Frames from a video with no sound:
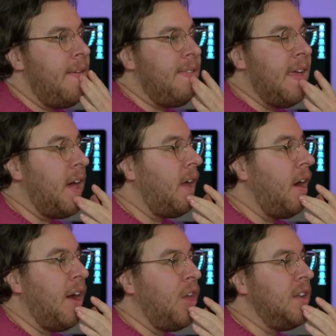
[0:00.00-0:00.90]
that
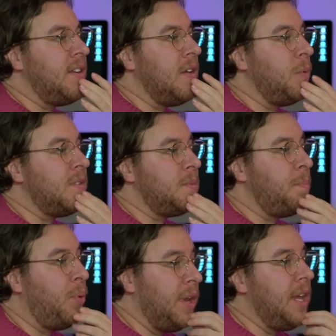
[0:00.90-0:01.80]
I only did was
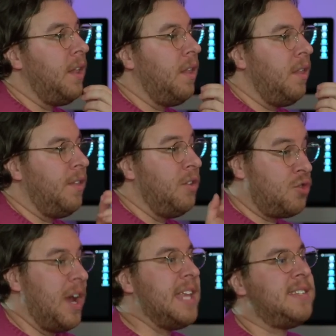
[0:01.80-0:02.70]
put in the
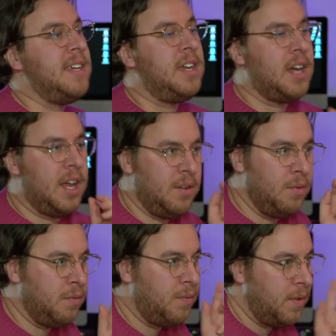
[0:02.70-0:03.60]
trancey kind
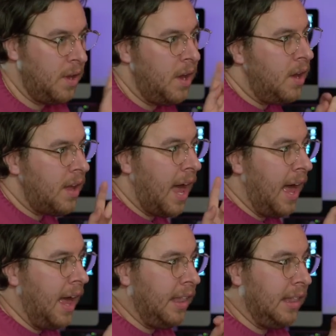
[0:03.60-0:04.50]
of
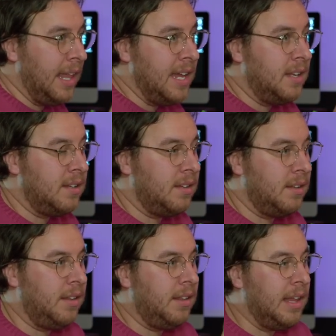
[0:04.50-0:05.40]
lead
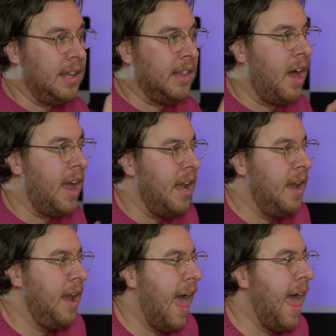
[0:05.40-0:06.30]

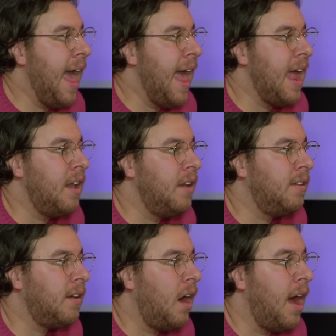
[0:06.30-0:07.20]
line,
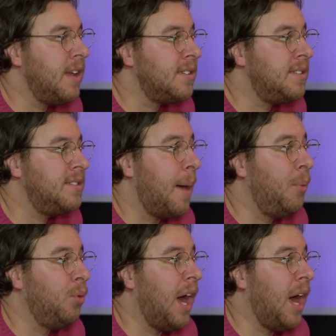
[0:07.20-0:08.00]
and I just doubled